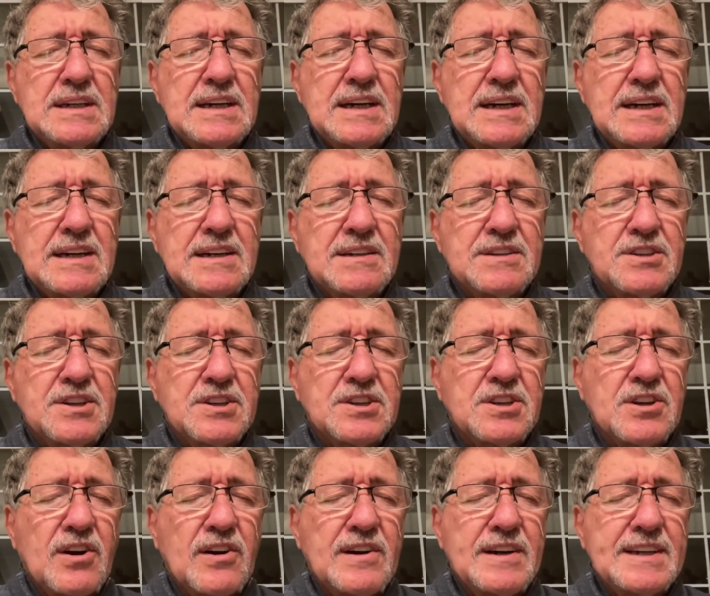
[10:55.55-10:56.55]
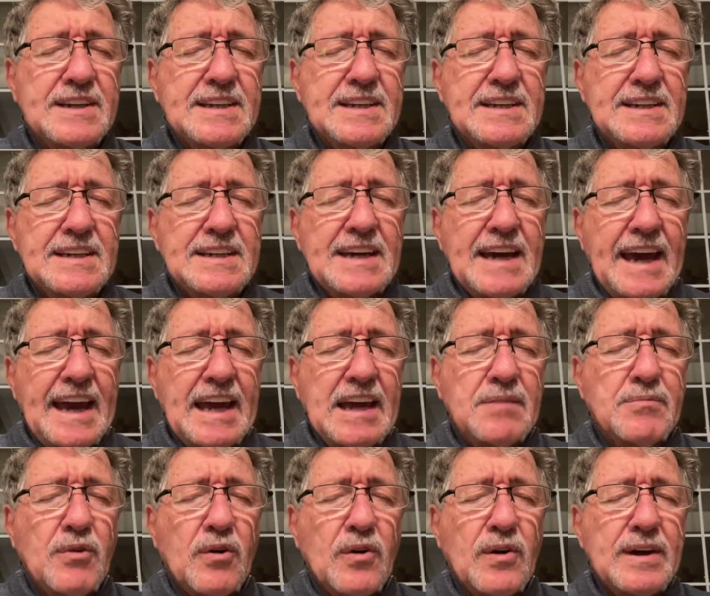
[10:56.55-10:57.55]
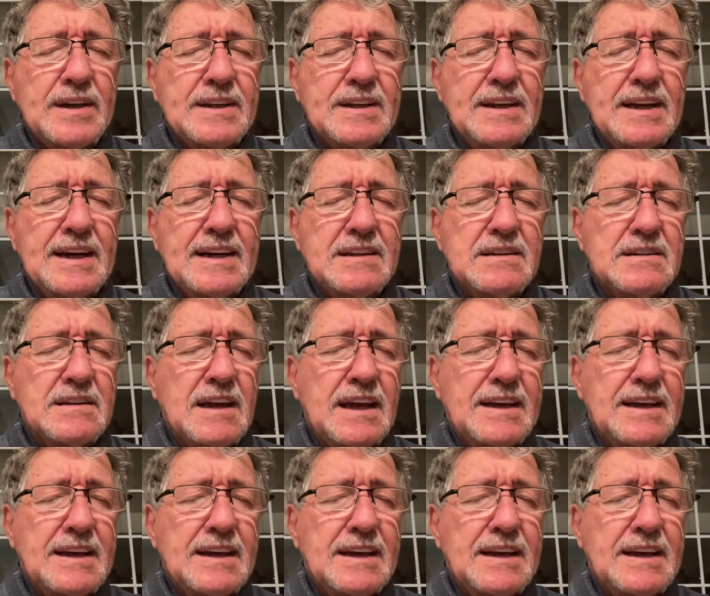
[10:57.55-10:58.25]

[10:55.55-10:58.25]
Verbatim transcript: uh, just aren't able at